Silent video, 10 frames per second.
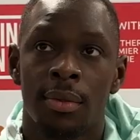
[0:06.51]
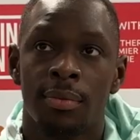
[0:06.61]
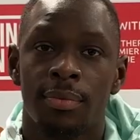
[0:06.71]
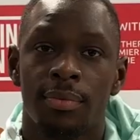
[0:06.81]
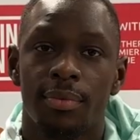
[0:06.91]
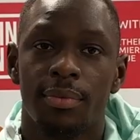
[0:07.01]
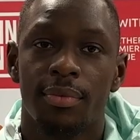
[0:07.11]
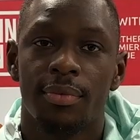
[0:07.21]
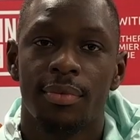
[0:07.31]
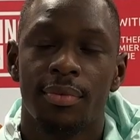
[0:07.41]
Tums,
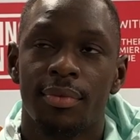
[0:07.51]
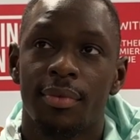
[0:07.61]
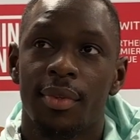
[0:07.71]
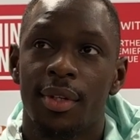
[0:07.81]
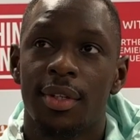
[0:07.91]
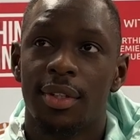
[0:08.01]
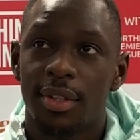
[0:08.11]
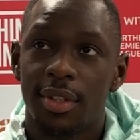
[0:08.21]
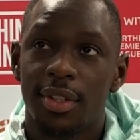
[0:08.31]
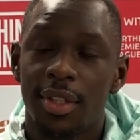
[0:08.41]
welcome to
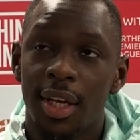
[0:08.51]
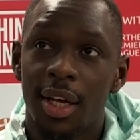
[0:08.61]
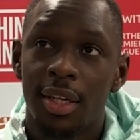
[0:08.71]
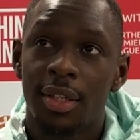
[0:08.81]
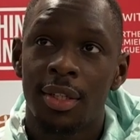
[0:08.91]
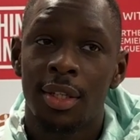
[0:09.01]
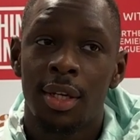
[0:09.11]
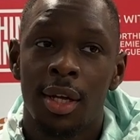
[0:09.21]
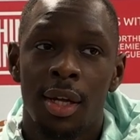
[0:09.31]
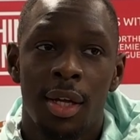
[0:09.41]
Macclesfield. Yeah. How excited are
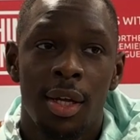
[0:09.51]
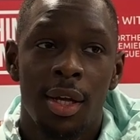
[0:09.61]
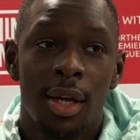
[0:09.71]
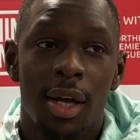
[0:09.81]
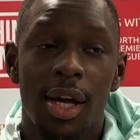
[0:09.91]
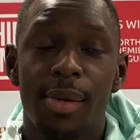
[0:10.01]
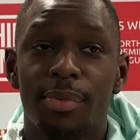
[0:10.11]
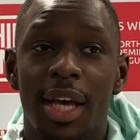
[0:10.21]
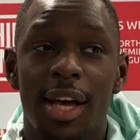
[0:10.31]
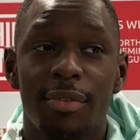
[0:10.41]
you to be here?
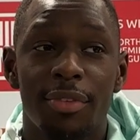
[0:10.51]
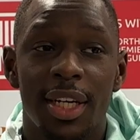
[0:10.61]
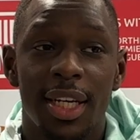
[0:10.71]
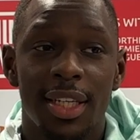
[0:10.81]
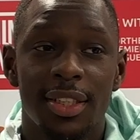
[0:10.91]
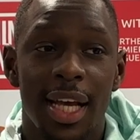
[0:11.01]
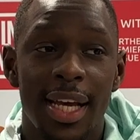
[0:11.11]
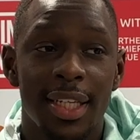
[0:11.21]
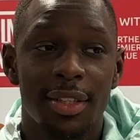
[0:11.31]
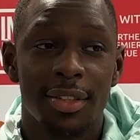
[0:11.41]
I'm really
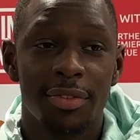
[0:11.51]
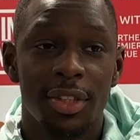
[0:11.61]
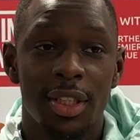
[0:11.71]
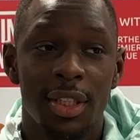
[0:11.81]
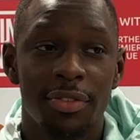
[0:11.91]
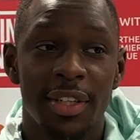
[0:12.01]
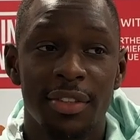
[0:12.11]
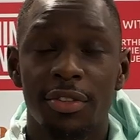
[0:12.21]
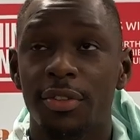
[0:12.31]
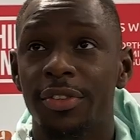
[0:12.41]
excited. Obviously,
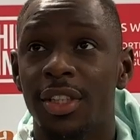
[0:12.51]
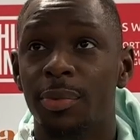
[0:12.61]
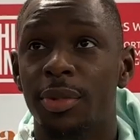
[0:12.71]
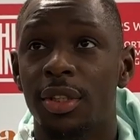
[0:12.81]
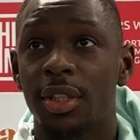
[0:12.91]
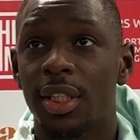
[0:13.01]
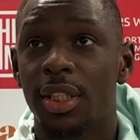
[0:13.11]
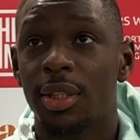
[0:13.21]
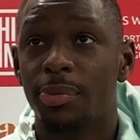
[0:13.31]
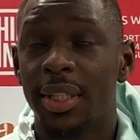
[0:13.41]
thankful for the opportunity
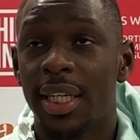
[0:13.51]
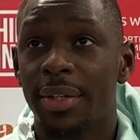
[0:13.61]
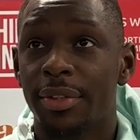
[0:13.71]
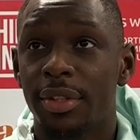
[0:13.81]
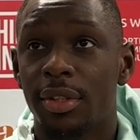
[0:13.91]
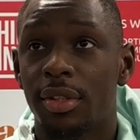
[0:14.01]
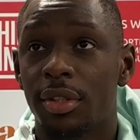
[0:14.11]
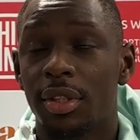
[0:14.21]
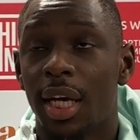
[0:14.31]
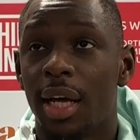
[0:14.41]
to be here and
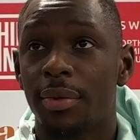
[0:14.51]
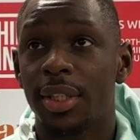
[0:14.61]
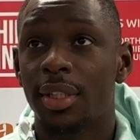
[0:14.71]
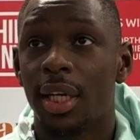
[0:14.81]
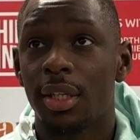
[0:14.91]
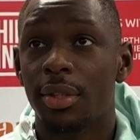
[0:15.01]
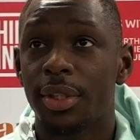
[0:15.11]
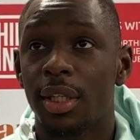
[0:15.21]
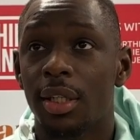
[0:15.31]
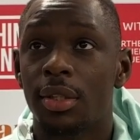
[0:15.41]
just can't wait to get
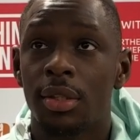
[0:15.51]
going now.